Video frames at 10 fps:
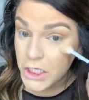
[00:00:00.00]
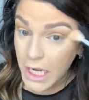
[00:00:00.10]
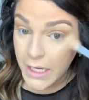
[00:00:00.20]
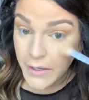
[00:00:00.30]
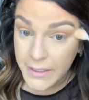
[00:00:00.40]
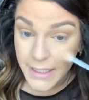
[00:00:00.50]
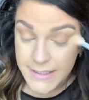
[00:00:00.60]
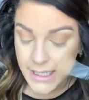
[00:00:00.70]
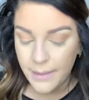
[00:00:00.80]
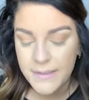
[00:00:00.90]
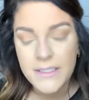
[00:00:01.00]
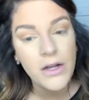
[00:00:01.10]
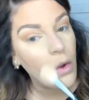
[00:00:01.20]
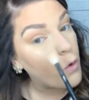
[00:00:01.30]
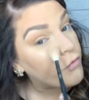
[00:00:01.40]
is the shade Iridescent, and I'm just
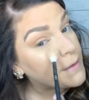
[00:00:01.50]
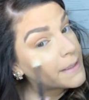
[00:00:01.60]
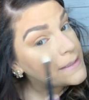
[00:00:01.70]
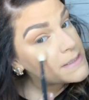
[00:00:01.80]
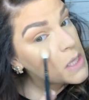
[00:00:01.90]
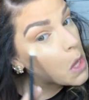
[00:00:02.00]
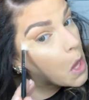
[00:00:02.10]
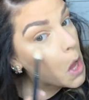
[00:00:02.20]
going to go over this.